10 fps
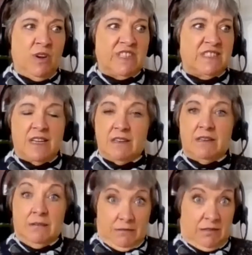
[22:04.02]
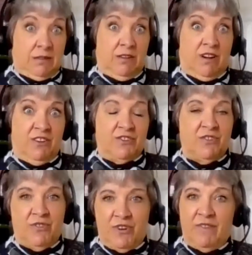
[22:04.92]
of a sudden you're
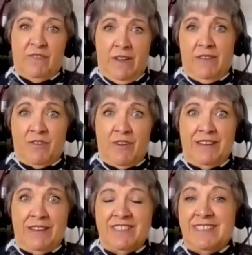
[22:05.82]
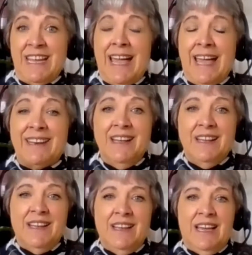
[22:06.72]
135 grand in debt.
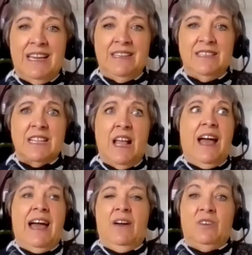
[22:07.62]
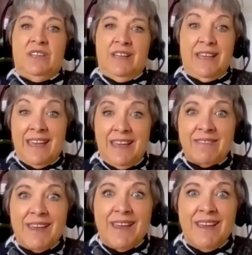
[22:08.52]
And it's like, how did I get
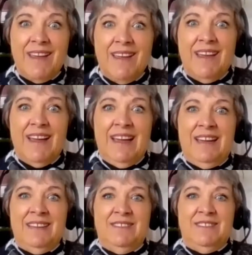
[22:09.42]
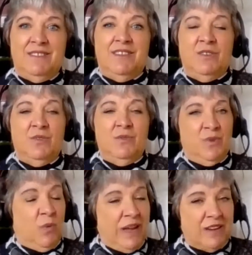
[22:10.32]
there? And, the
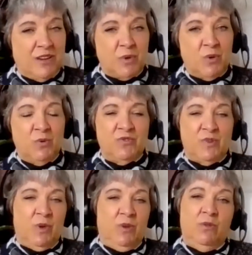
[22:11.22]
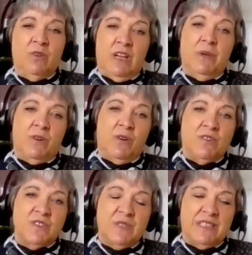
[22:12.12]
wake up calls that we all come
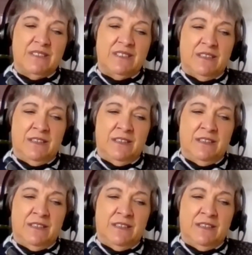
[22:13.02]
across. And